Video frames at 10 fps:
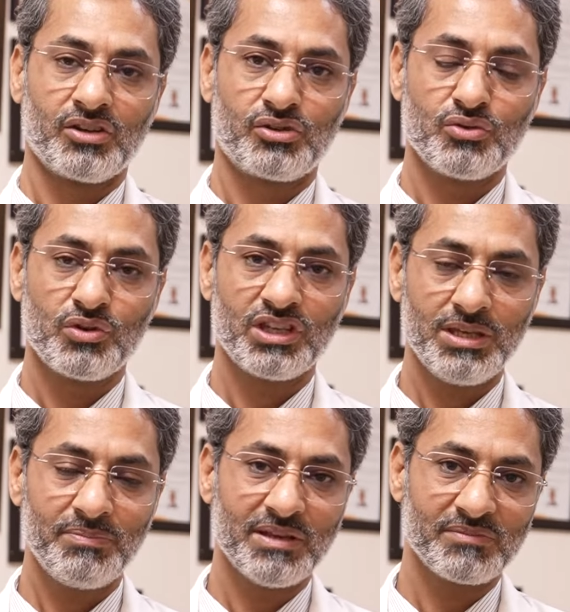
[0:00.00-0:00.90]
to
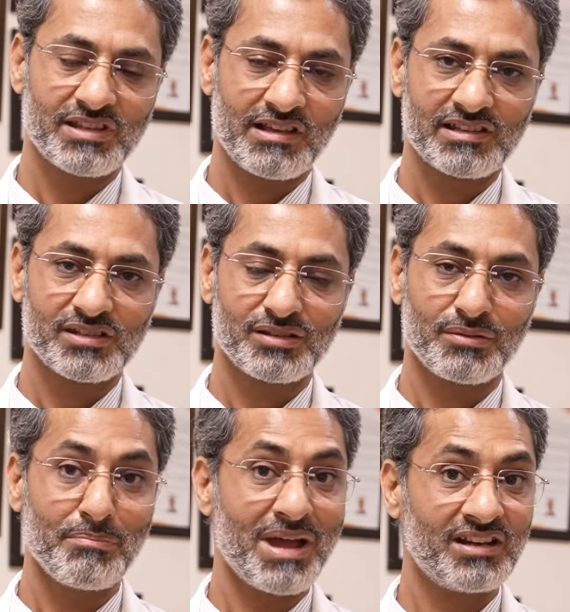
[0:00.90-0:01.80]
keep themselves
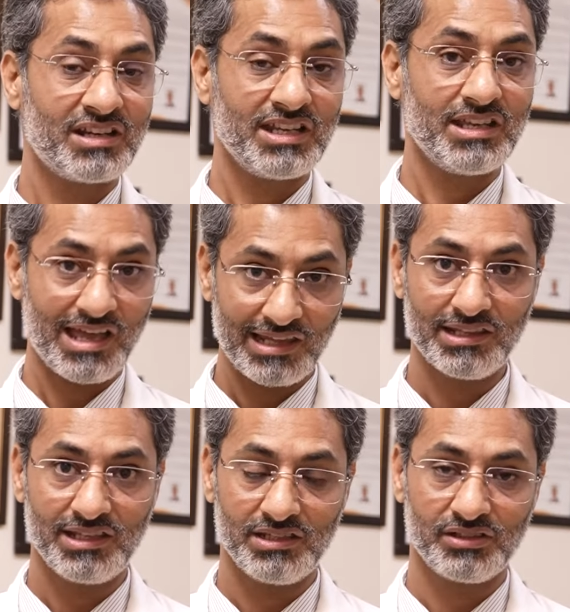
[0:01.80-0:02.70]
mentally
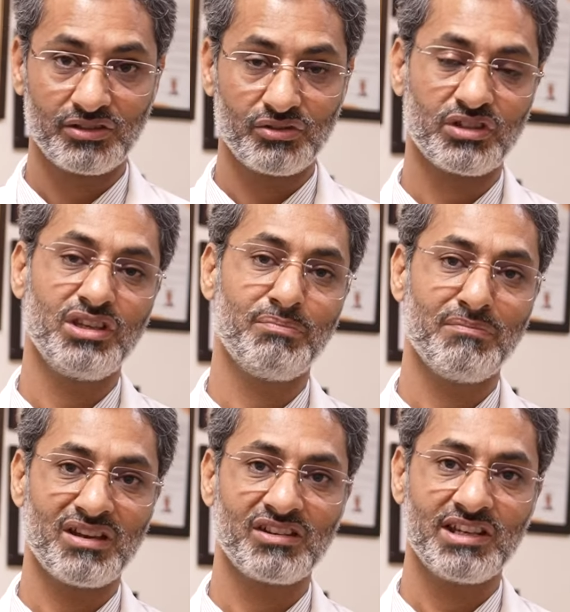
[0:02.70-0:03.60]
healthy. To keep
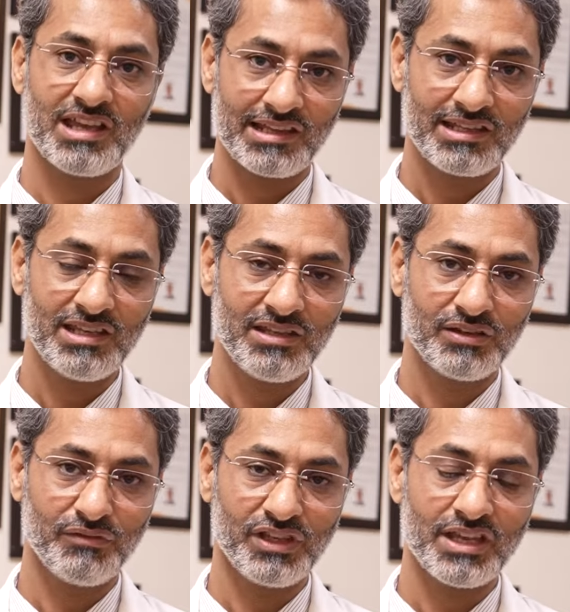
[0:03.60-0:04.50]
mentally healthy,
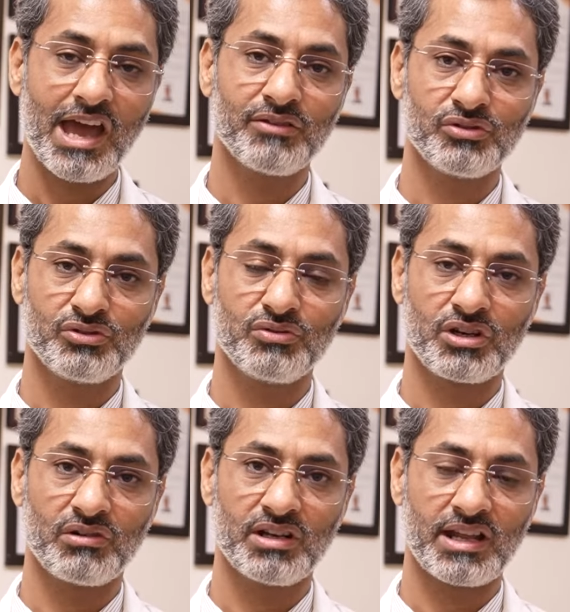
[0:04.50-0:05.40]
we had to do
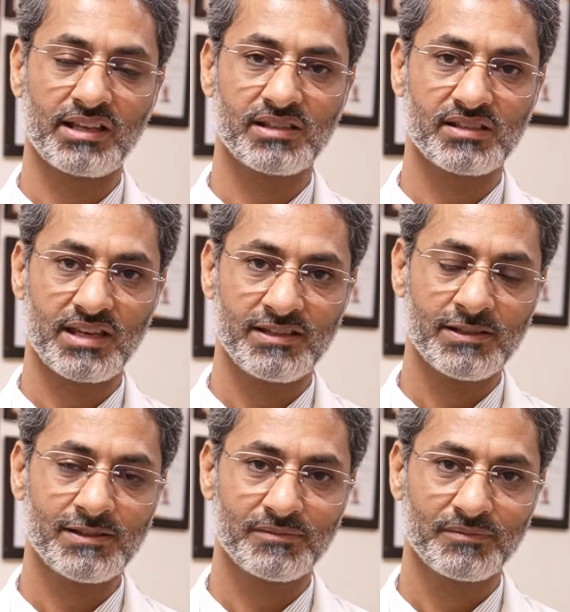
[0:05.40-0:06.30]
regular
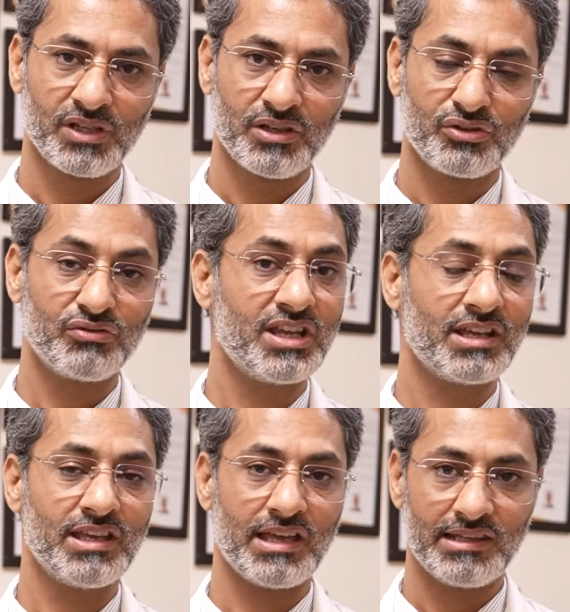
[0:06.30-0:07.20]
exercises, to take
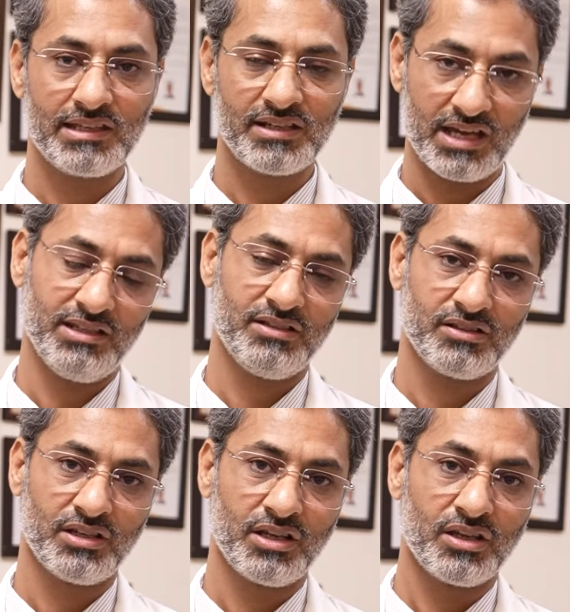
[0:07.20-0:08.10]
a healthy diet,
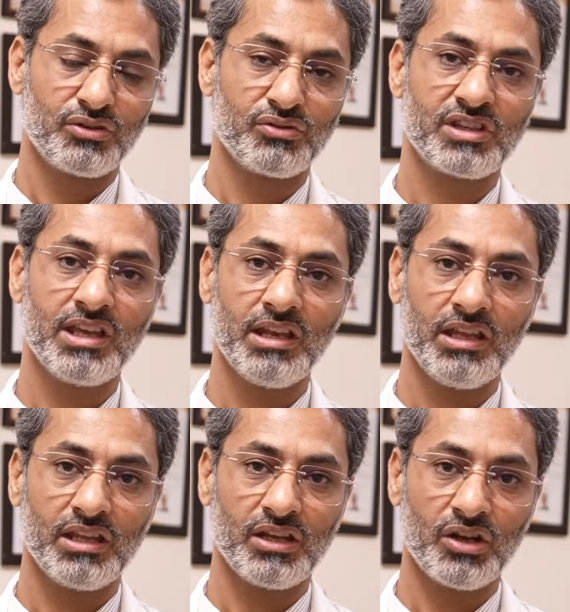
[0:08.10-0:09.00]
to say
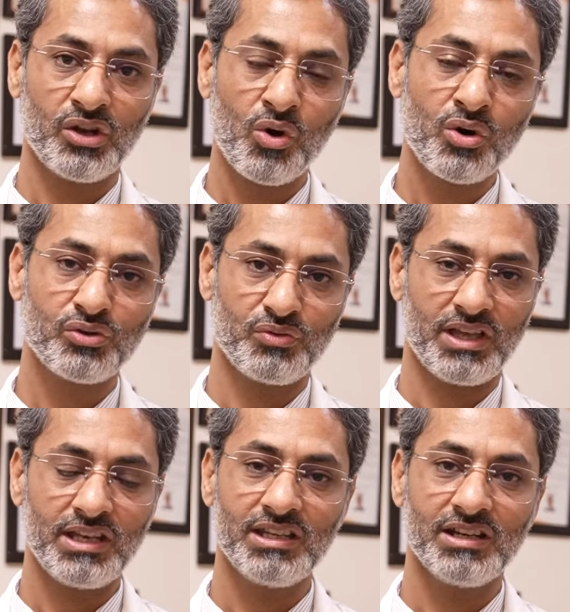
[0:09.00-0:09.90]
no to
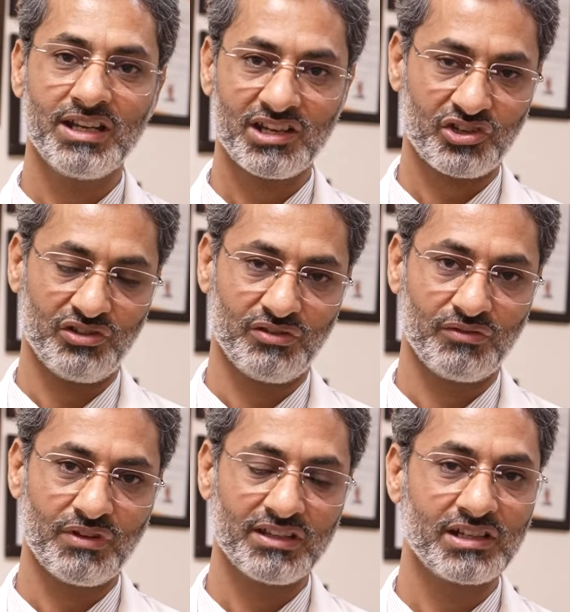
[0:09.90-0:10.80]
any addiction,
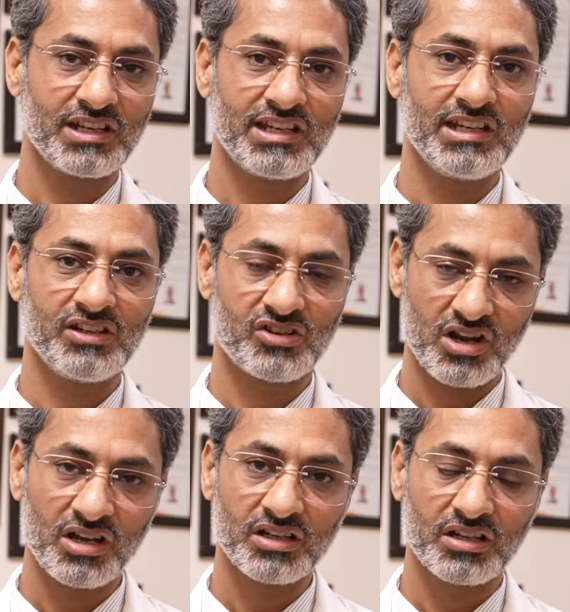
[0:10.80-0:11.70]
whether it is any
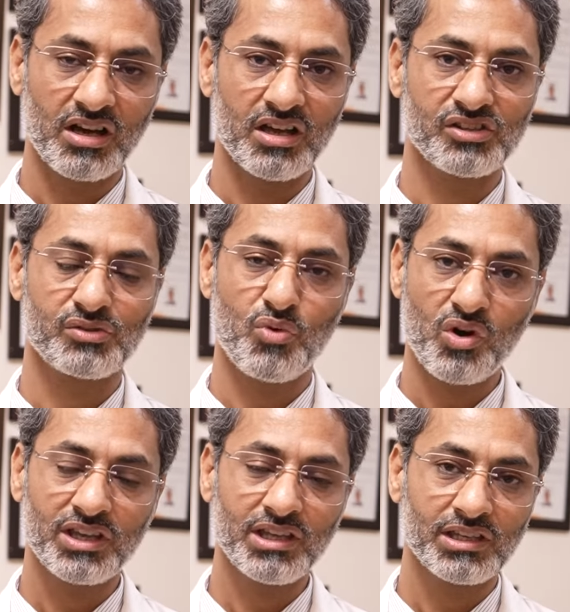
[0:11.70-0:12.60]
drug or
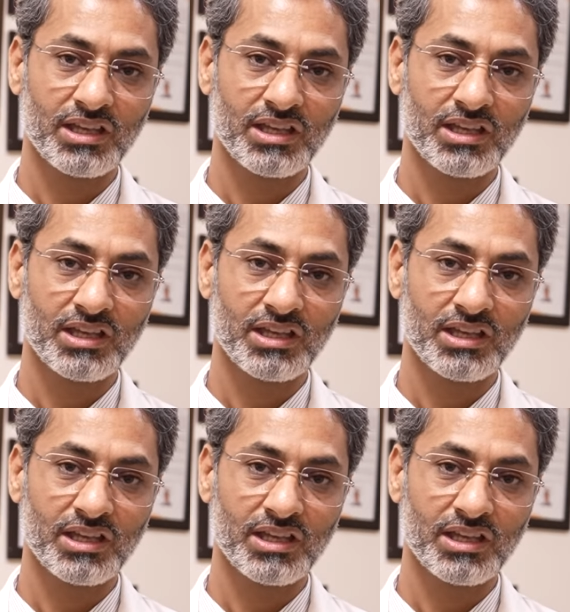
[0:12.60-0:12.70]
smoking,